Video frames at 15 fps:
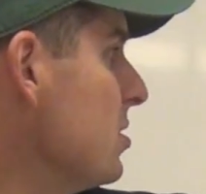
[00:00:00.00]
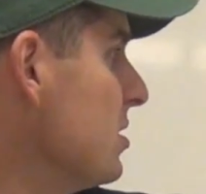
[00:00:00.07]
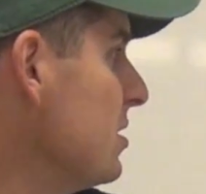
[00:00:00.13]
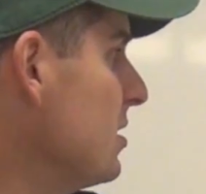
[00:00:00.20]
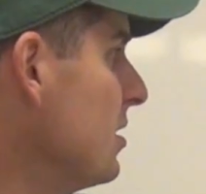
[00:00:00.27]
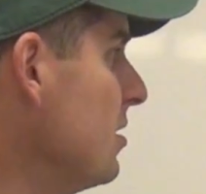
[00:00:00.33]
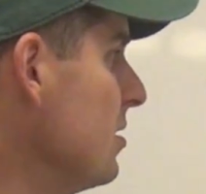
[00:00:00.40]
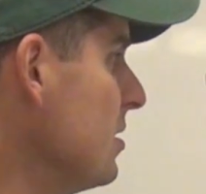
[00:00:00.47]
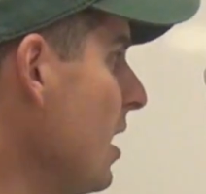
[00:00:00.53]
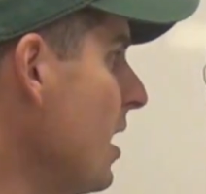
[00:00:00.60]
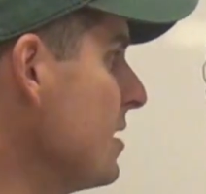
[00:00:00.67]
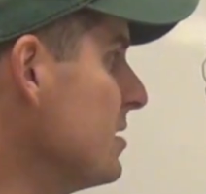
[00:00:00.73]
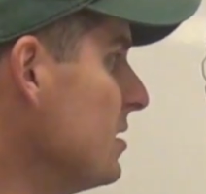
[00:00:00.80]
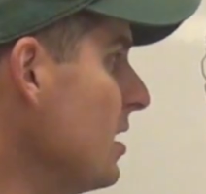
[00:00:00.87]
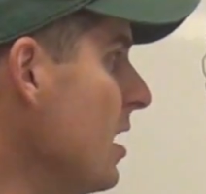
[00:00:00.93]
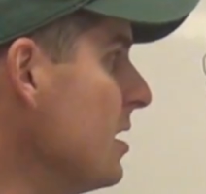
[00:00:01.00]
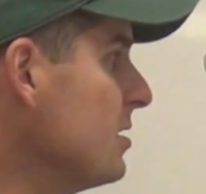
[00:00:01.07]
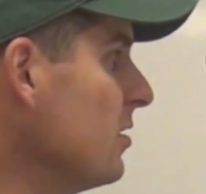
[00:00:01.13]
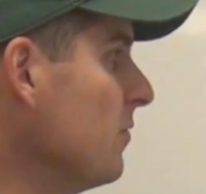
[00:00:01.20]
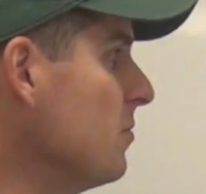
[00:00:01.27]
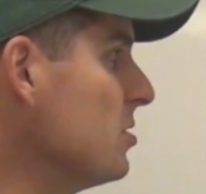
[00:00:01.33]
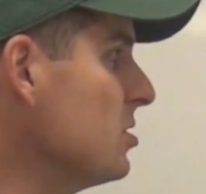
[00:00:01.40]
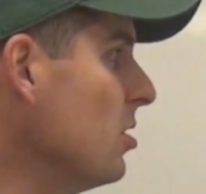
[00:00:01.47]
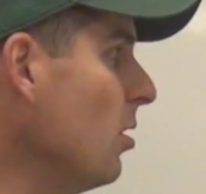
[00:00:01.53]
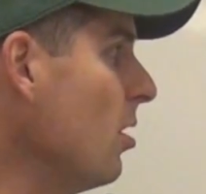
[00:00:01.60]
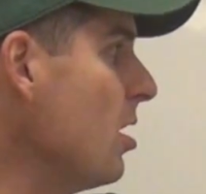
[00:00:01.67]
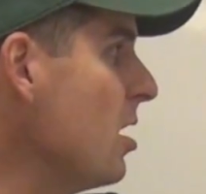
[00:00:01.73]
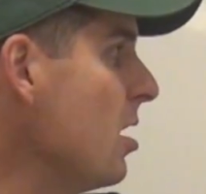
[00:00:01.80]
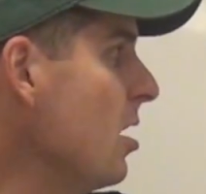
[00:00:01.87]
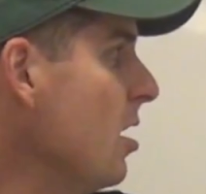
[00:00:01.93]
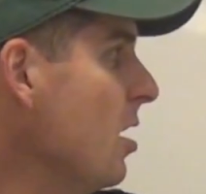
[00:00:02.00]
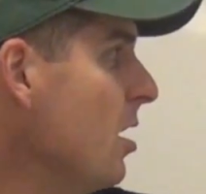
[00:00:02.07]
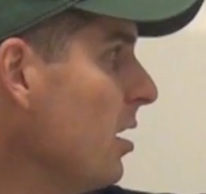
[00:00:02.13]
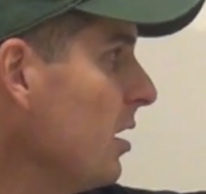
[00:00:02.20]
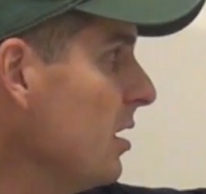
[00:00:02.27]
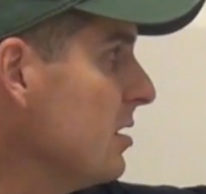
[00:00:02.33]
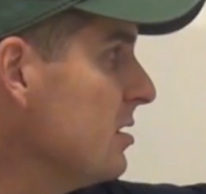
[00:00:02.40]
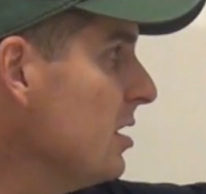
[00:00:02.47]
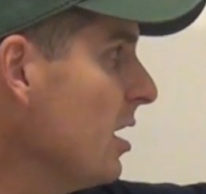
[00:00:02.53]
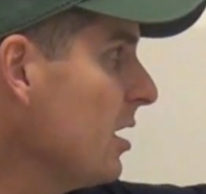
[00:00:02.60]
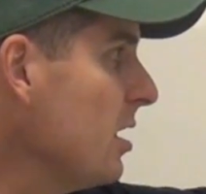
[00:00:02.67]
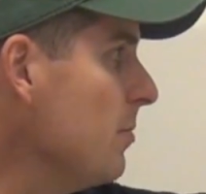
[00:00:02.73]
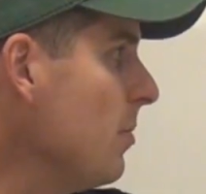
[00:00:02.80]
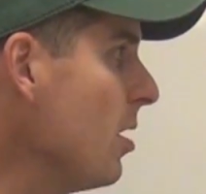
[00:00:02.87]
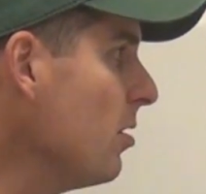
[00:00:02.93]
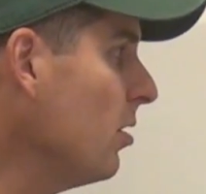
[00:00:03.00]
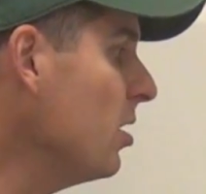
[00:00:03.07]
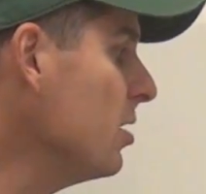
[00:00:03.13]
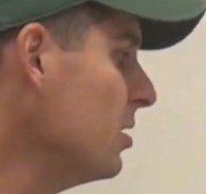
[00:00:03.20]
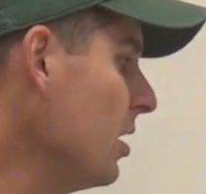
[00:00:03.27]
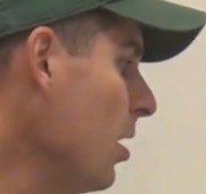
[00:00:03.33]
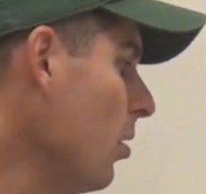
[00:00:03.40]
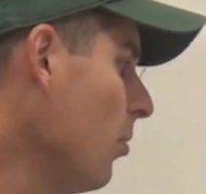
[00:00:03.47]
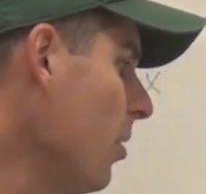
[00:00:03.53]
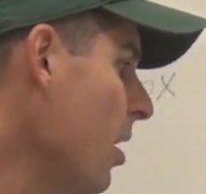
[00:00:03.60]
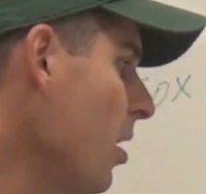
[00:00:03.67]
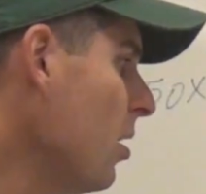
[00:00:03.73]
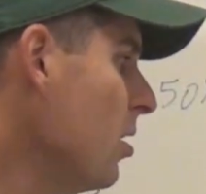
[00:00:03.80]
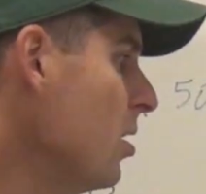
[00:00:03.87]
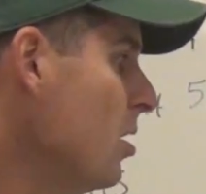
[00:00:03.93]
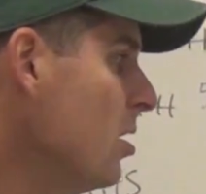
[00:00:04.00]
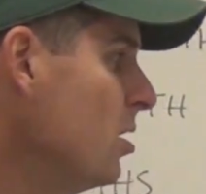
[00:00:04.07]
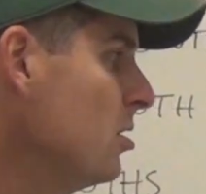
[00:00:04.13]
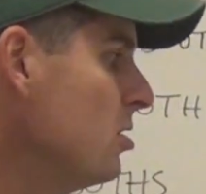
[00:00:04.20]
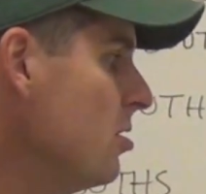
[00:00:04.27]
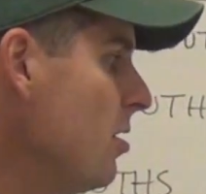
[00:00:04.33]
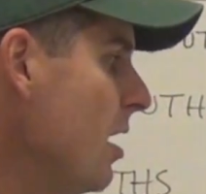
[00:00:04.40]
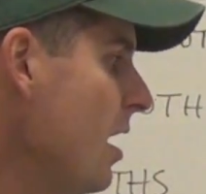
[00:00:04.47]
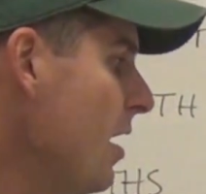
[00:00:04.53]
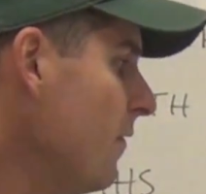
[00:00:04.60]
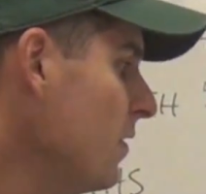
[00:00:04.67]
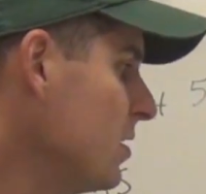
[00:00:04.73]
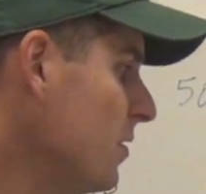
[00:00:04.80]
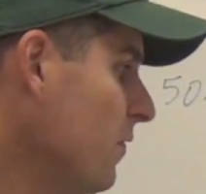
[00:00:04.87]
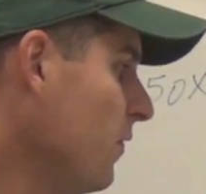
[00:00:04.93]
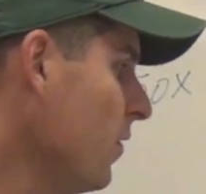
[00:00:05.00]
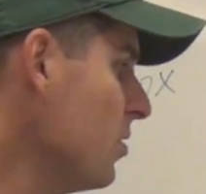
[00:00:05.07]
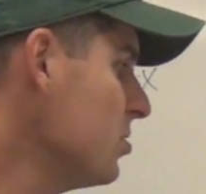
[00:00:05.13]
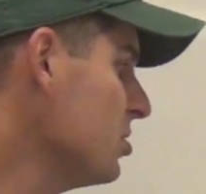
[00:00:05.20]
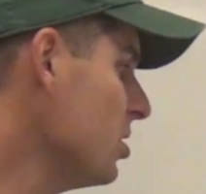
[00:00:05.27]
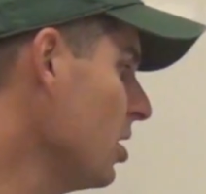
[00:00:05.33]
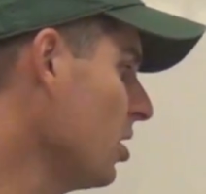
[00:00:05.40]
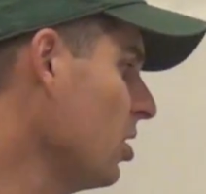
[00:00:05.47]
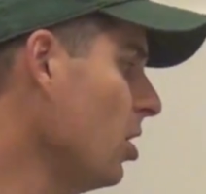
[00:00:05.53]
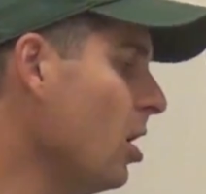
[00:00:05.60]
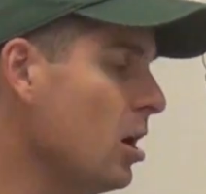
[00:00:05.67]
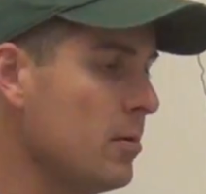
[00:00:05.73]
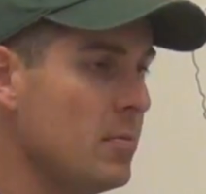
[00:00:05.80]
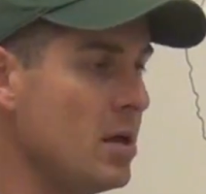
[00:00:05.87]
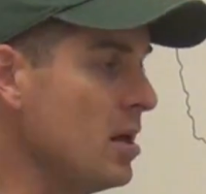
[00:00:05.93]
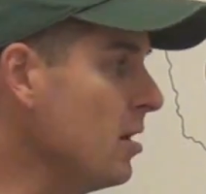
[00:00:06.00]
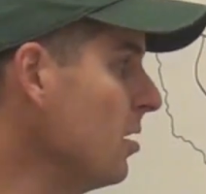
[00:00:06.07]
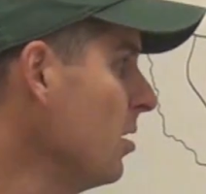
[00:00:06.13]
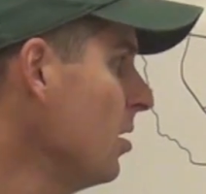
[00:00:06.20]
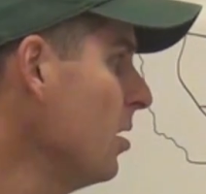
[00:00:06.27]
states of Missouri, Kentucky, Maryland, and Delaware, you have a diverse economy.